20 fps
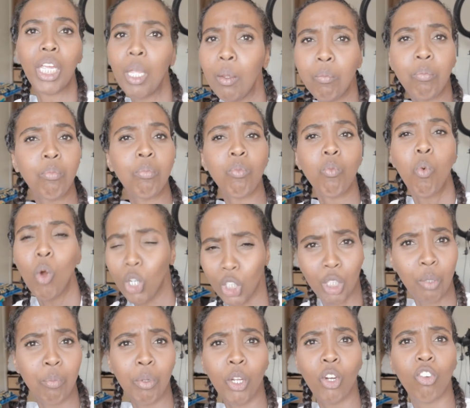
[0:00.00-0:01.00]
keep
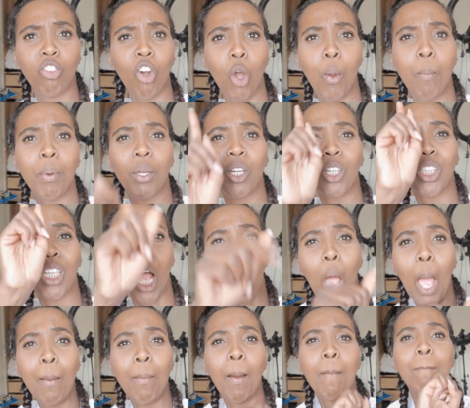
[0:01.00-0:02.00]
watching me grow, because
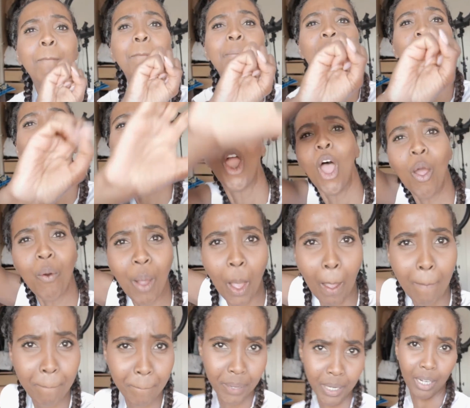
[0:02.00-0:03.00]
I'ma blow
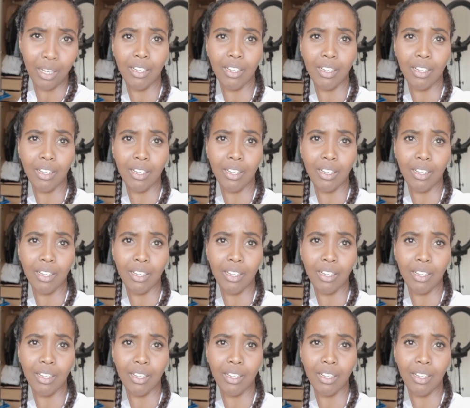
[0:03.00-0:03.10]
up.